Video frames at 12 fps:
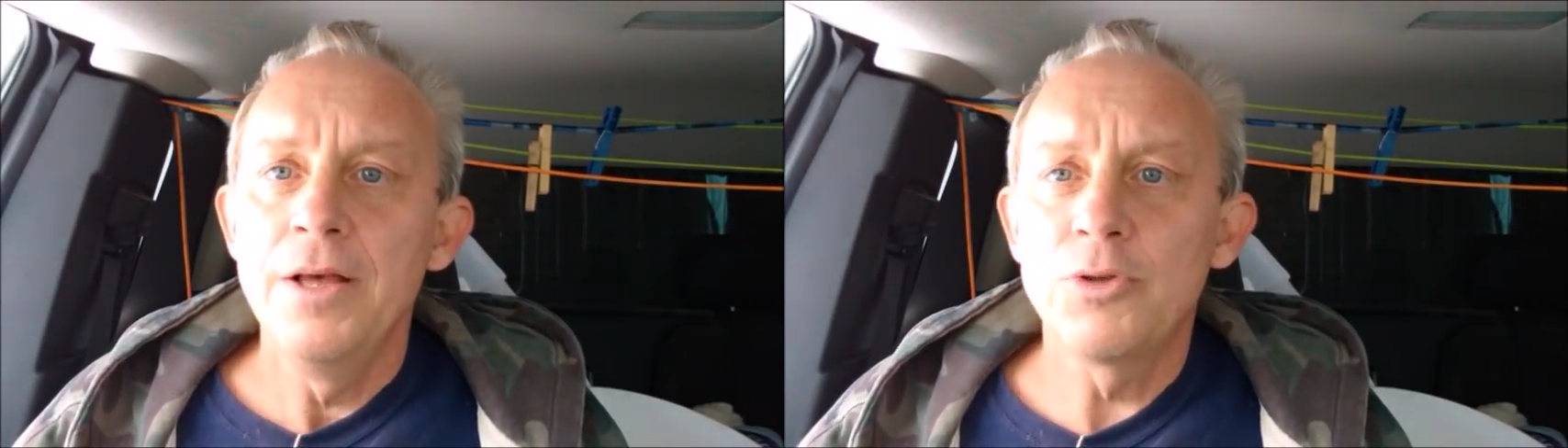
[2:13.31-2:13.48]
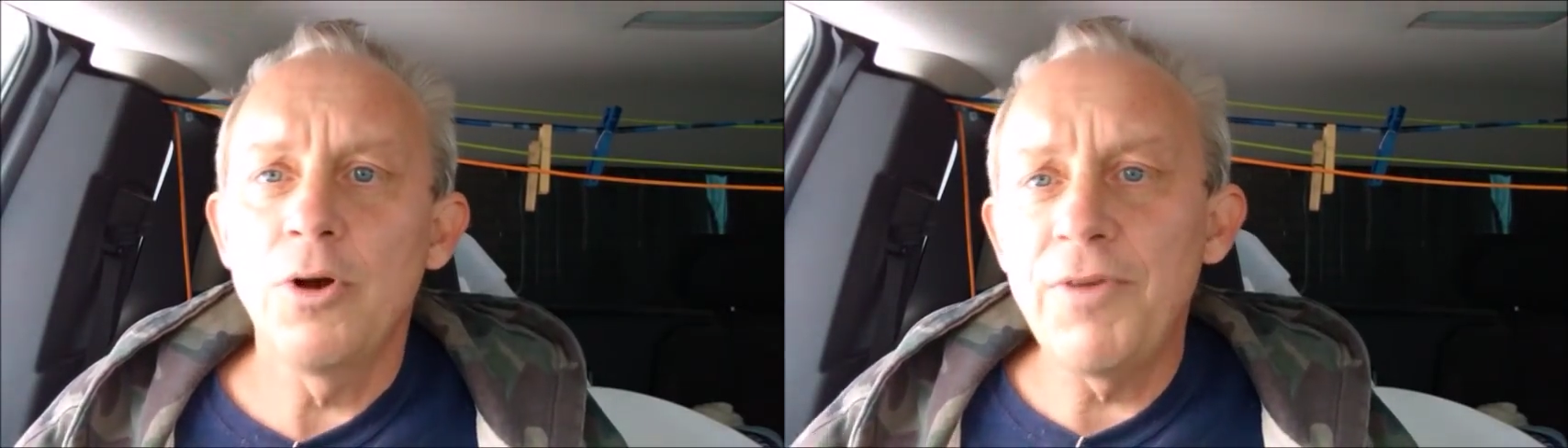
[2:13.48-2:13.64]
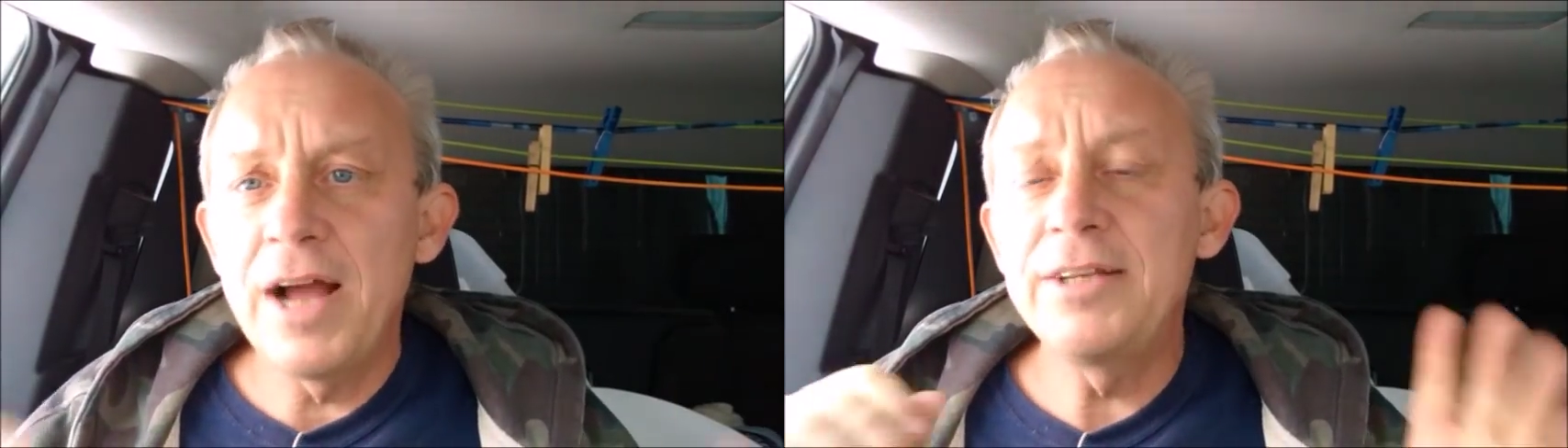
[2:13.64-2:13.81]

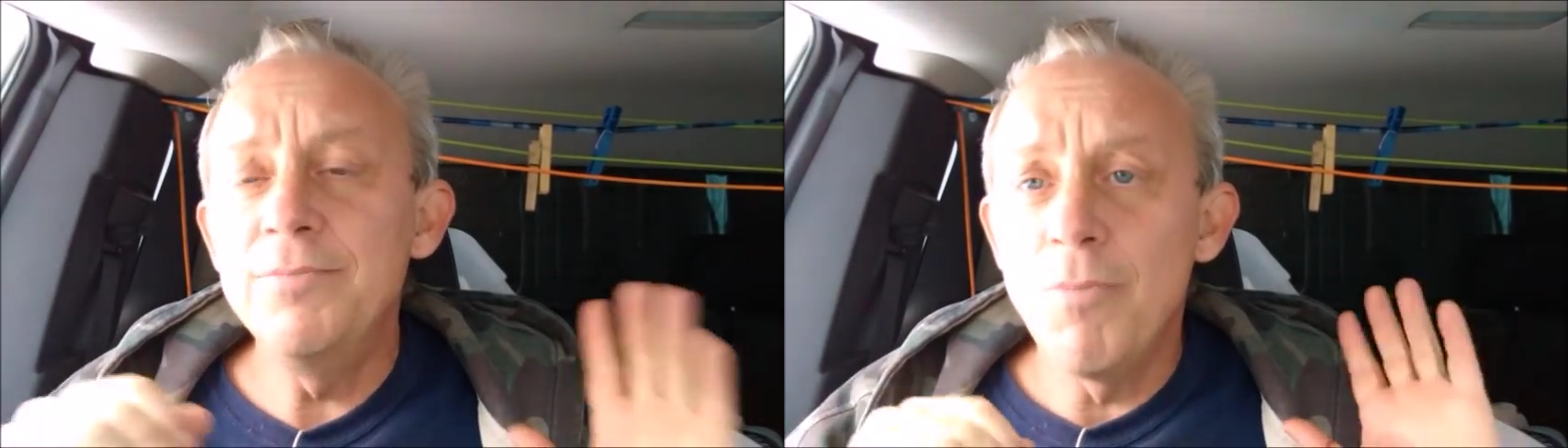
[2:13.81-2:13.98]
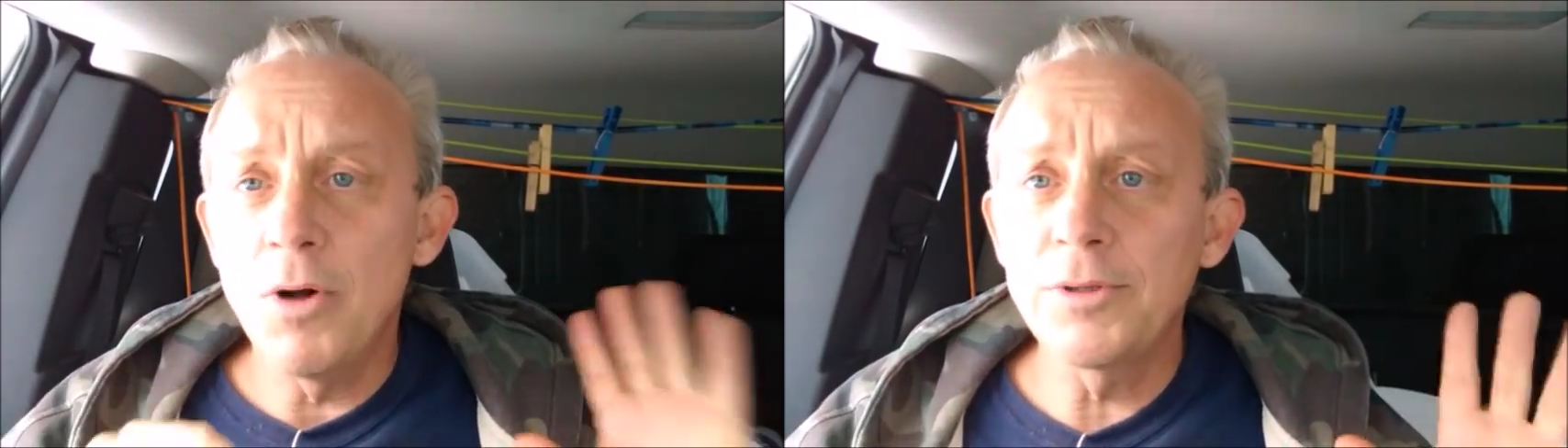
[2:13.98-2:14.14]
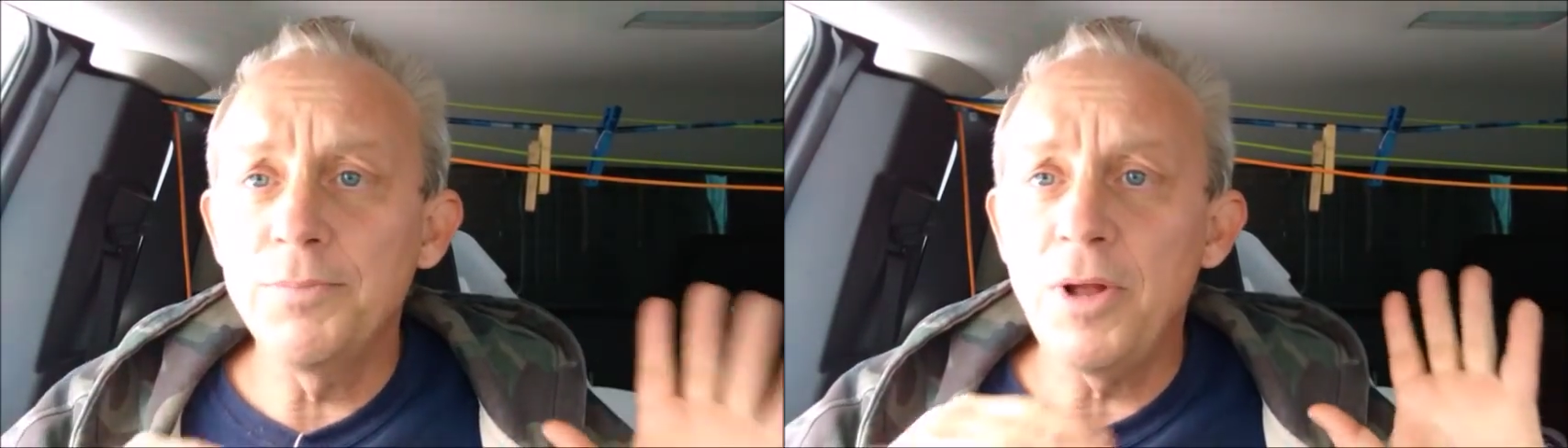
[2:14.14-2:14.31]
So if I
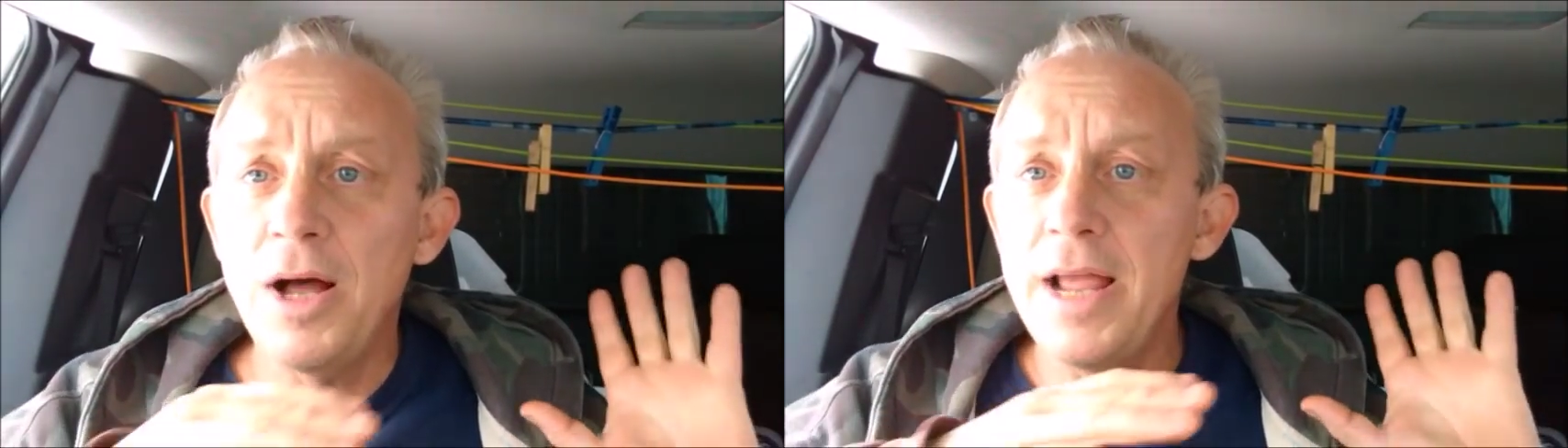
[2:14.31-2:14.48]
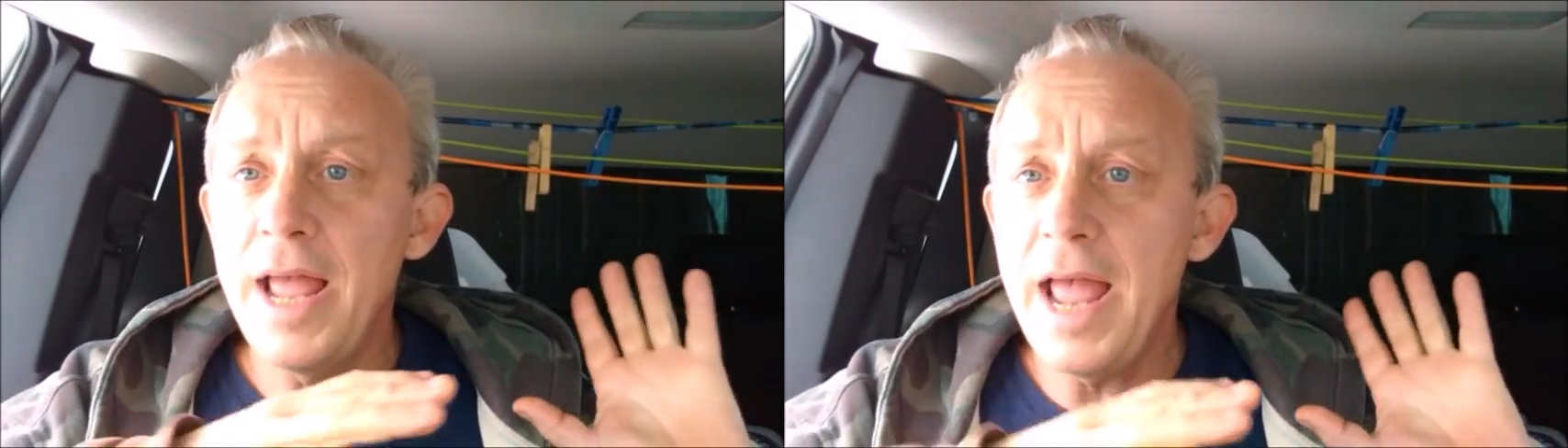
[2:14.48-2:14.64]
multiply